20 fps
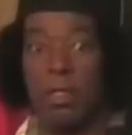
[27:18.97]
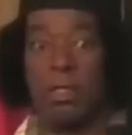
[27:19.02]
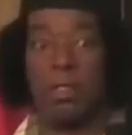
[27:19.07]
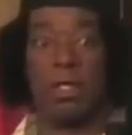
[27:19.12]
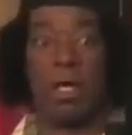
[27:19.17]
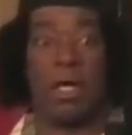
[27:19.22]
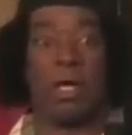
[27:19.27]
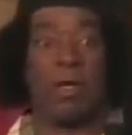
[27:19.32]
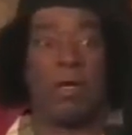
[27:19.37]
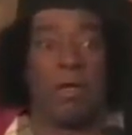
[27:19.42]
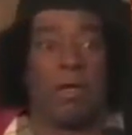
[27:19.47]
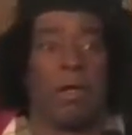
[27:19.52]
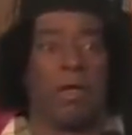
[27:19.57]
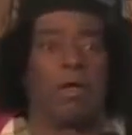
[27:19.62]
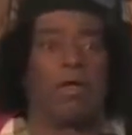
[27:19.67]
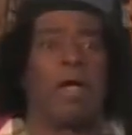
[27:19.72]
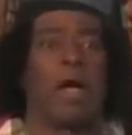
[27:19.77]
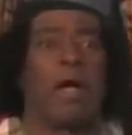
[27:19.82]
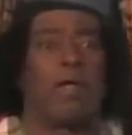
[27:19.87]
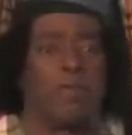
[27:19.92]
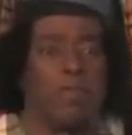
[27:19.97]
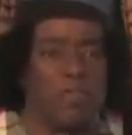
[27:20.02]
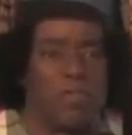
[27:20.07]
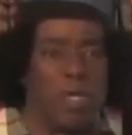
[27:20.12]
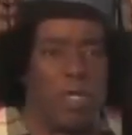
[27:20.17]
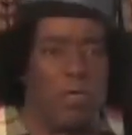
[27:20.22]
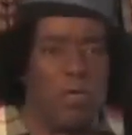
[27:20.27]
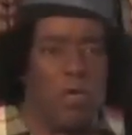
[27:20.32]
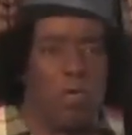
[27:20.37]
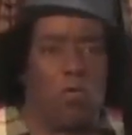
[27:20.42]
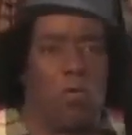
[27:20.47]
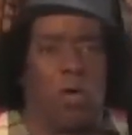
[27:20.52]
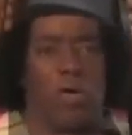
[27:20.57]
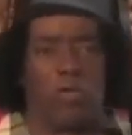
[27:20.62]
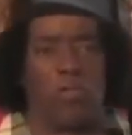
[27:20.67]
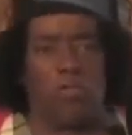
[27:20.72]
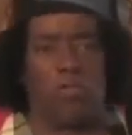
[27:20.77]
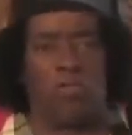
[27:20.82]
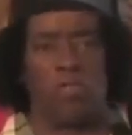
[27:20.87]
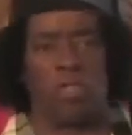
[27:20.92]
they, uh, how they say,
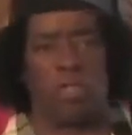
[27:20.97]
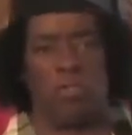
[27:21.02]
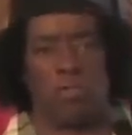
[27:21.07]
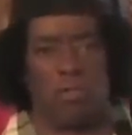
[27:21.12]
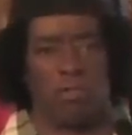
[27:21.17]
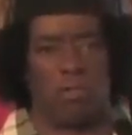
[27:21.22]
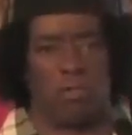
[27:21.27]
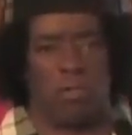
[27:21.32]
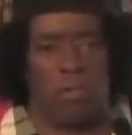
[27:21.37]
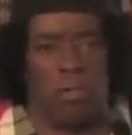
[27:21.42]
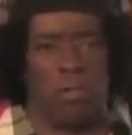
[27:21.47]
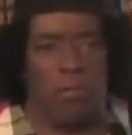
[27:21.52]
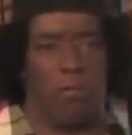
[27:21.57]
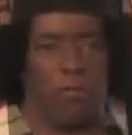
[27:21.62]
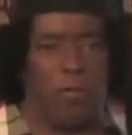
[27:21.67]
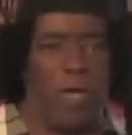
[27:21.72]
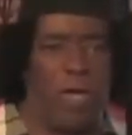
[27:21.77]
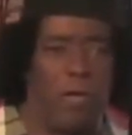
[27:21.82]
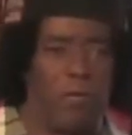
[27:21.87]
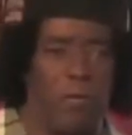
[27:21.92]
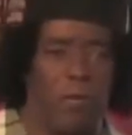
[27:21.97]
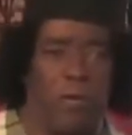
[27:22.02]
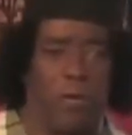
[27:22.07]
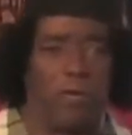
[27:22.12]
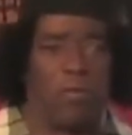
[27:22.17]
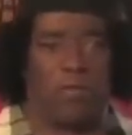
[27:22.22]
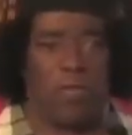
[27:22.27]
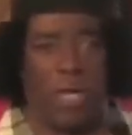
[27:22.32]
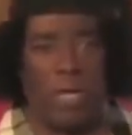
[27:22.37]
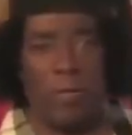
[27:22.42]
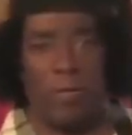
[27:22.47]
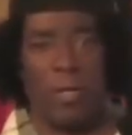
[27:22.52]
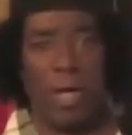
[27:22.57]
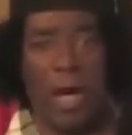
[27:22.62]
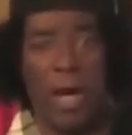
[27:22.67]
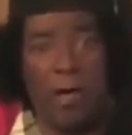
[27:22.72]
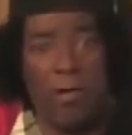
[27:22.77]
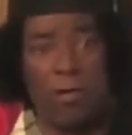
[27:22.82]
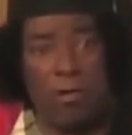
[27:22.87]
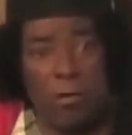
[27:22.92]
what is Jesus' favorite statement?
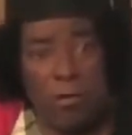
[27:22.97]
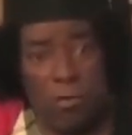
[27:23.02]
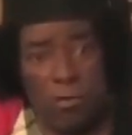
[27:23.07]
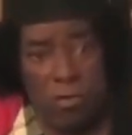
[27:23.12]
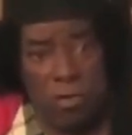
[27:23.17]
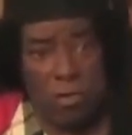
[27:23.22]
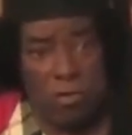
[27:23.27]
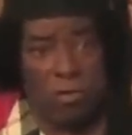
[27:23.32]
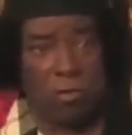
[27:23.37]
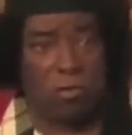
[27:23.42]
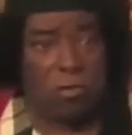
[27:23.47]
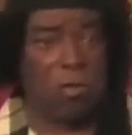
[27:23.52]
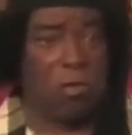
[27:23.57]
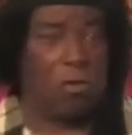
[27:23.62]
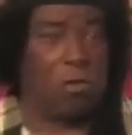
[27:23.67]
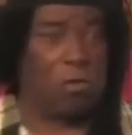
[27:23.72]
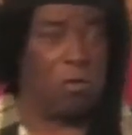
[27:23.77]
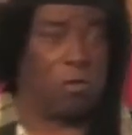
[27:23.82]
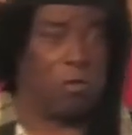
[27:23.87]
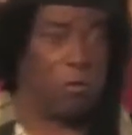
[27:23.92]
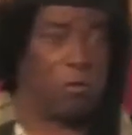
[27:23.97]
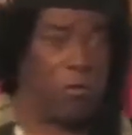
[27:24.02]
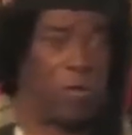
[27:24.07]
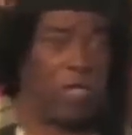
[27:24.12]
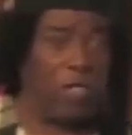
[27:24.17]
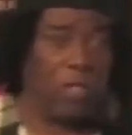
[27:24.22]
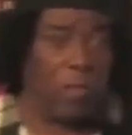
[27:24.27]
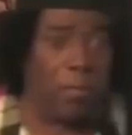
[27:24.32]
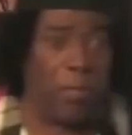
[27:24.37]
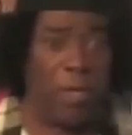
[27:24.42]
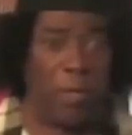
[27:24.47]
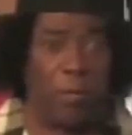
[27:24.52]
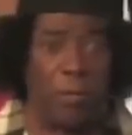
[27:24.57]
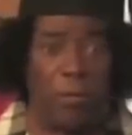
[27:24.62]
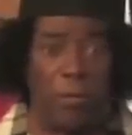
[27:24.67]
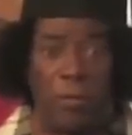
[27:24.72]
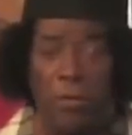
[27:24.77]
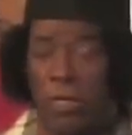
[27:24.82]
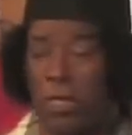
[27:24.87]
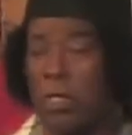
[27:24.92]
How did Jesus Greet the
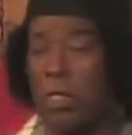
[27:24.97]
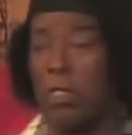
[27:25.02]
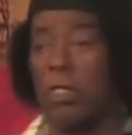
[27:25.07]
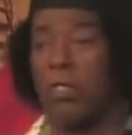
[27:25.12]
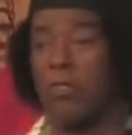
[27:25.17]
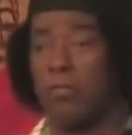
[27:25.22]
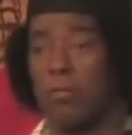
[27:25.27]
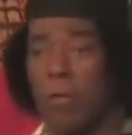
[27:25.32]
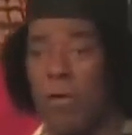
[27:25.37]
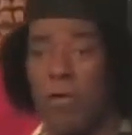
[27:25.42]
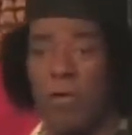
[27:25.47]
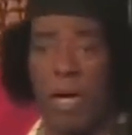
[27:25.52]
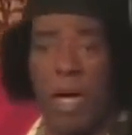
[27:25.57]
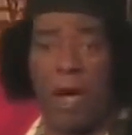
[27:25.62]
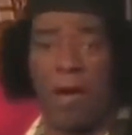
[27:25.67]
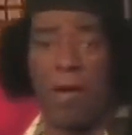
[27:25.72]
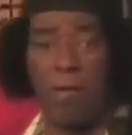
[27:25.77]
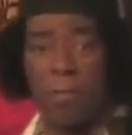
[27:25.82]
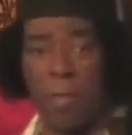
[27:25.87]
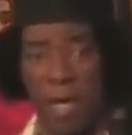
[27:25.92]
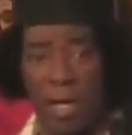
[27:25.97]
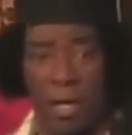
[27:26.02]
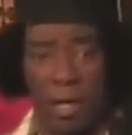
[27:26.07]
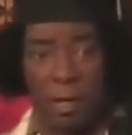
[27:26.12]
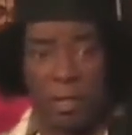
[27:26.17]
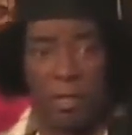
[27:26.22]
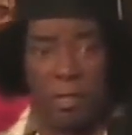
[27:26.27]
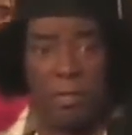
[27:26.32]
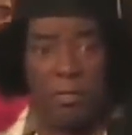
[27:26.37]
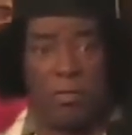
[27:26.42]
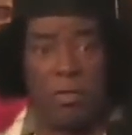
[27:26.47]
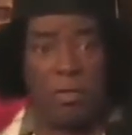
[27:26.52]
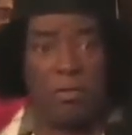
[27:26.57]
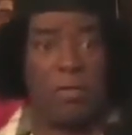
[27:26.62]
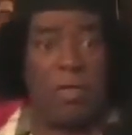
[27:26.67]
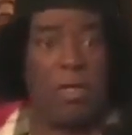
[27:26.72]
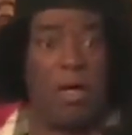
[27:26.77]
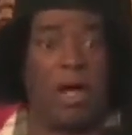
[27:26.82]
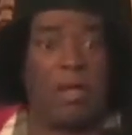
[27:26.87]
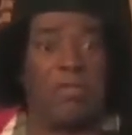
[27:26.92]
people. He spoke Aramaic. He
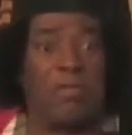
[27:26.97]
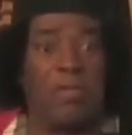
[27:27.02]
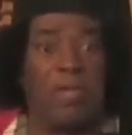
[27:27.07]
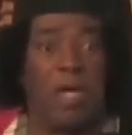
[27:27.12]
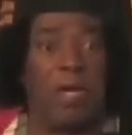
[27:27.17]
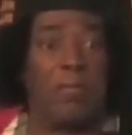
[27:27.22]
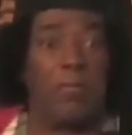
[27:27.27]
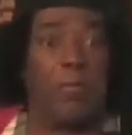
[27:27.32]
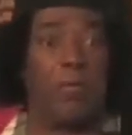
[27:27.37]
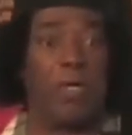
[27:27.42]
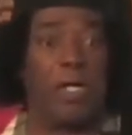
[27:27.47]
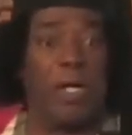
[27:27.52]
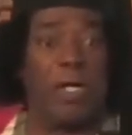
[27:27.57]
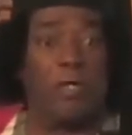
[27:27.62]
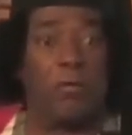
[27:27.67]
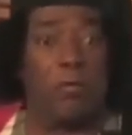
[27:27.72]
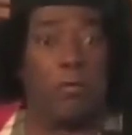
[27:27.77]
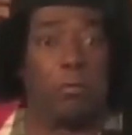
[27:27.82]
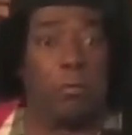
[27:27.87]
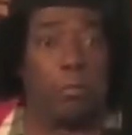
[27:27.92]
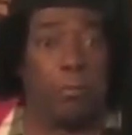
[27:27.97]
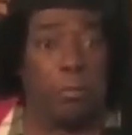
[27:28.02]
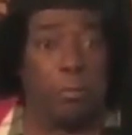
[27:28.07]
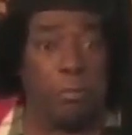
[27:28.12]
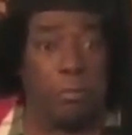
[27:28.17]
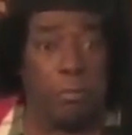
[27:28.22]
says, Assalamu alaikum.